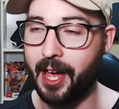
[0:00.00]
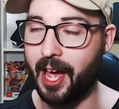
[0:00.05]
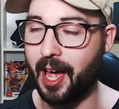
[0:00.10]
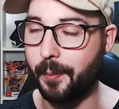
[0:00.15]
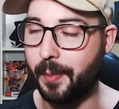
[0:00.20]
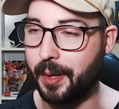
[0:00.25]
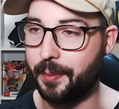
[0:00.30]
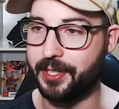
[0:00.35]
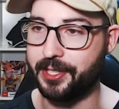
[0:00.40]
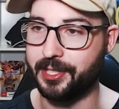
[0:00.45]
and
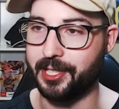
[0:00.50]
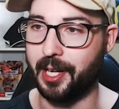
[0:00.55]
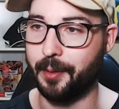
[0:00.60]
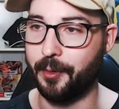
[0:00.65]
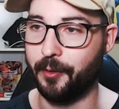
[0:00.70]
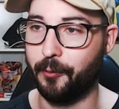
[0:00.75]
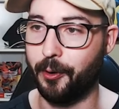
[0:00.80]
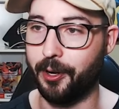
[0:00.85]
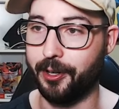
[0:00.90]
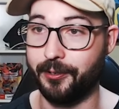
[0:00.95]
maybe some
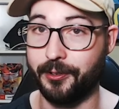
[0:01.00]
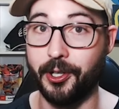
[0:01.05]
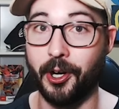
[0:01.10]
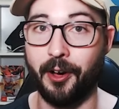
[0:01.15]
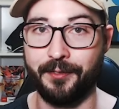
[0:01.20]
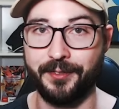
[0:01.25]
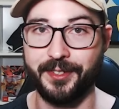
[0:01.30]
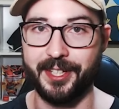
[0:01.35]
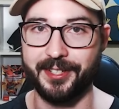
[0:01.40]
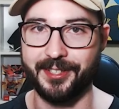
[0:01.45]
of what Toph
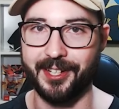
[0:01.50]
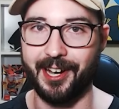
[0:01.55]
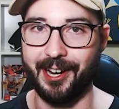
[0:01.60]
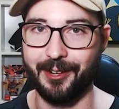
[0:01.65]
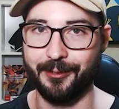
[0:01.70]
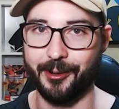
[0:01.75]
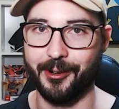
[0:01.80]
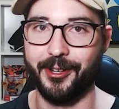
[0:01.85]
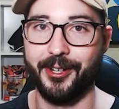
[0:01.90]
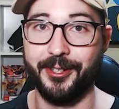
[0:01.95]
said to
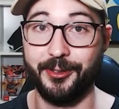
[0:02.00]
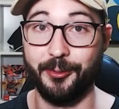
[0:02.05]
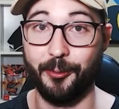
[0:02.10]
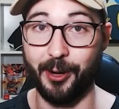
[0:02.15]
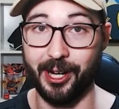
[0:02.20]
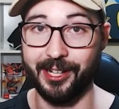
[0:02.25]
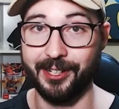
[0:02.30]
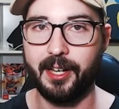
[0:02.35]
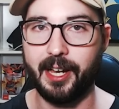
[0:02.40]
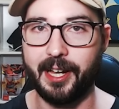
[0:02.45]
Iroh as
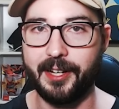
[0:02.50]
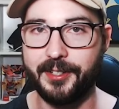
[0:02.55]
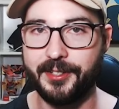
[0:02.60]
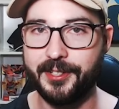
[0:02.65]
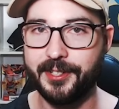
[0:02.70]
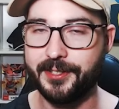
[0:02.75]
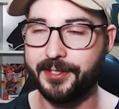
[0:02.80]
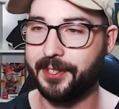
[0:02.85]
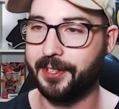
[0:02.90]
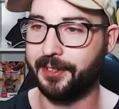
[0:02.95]
well. And
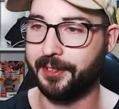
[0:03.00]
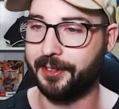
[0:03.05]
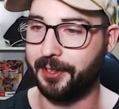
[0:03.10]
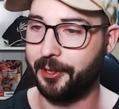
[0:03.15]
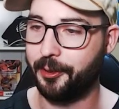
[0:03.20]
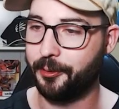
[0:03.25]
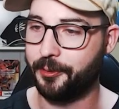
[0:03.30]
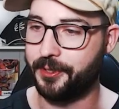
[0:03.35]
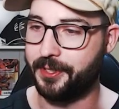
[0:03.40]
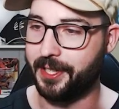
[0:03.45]
just a
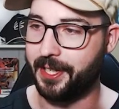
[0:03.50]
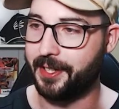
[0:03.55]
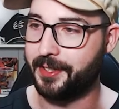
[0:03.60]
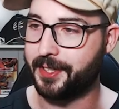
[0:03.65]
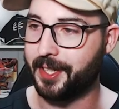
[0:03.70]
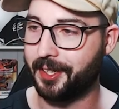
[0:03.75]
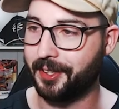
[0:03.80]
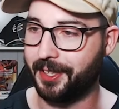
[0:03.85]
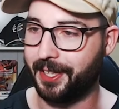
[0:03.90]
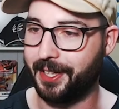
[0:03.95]
little
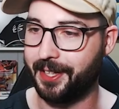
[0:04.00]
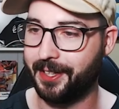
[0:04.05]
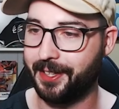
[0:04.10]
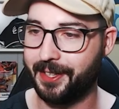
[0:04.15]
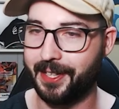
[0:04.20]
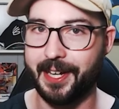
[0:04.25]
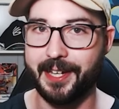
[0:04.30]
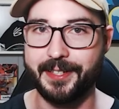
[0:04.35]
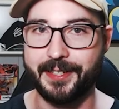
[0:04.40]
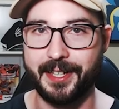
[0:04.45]
detail here,
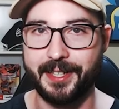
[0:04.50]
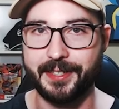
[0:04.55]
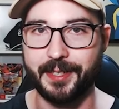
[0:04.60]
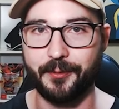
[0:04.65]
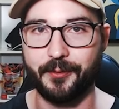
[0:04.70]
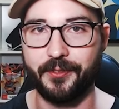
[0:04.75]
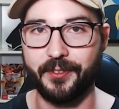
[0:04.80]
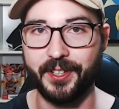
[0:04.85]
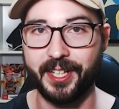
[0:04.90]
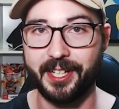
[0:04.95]
as, as I'm
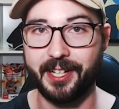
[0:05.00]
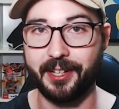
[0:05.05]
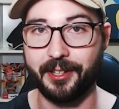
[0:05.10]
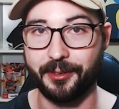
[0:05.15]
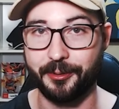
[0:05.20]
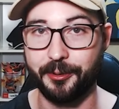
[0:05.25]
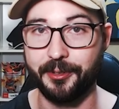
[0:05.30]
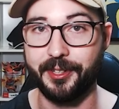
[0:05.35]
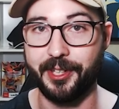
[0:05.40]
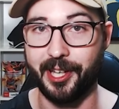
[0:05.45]
flicking
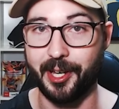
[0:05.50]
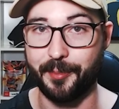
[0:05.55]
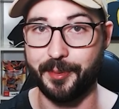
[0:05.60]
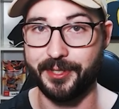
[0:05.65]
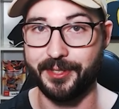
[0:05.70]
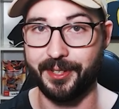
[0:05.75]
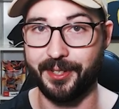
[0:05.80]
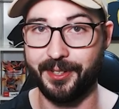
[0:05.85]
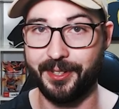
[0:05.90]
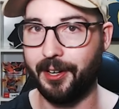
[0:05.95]
through the
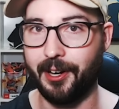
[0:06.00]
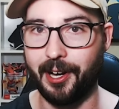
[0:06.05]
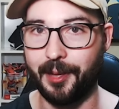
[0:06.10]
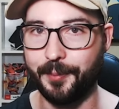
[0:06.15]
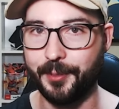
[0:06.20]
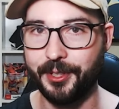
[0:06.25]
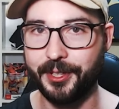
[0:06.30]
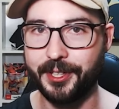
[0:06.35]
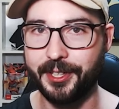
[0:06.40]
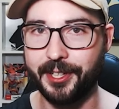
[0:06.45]
episode, I'm
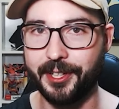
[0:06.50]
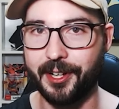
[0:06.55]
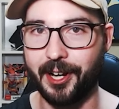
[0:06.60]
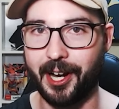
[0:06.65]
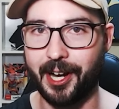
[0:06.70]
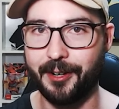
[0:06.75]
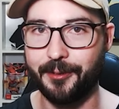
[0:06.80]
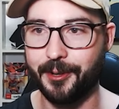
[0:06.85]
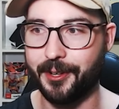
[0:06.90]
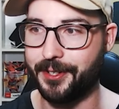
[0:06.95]
looking at
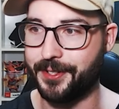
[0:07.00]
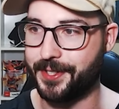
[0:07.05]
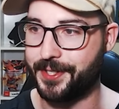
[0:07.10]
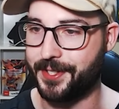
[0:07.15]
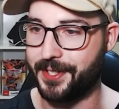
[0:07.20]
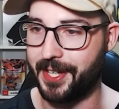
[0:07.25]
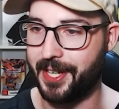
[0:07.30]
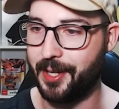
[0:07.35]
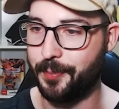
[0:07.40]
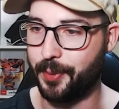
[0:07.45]
Iroh's
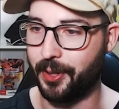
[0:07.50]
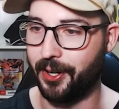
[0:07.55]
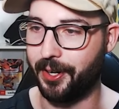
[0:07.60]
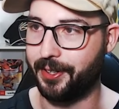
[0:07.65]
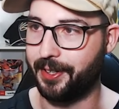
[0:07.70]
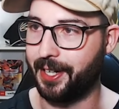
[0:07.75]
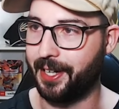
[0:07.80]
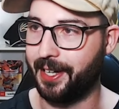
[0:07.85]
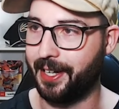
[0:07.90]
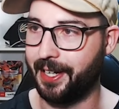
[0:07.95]
teapot
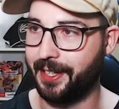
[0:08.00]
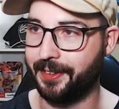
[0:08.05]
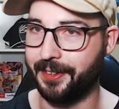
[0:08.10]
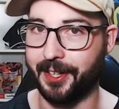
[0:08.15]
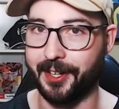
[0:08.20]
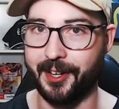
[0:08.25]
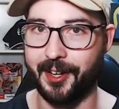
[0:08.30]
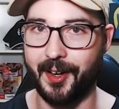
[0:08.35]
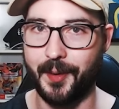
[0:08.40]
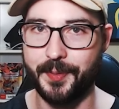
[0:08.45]
and, and the
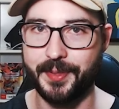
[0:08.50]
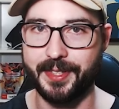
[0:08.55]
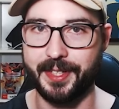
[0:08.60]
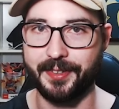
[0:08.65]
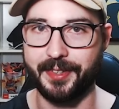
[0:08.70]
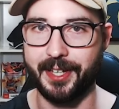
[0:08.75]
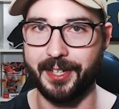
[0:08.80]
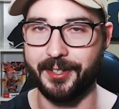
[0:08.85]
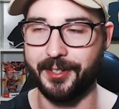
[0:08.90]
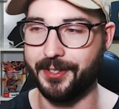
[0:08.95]
cups that
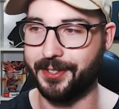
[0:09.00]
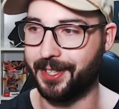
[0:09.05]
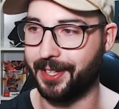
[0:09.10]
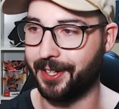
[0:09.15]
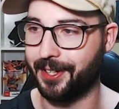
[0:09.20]
they're using.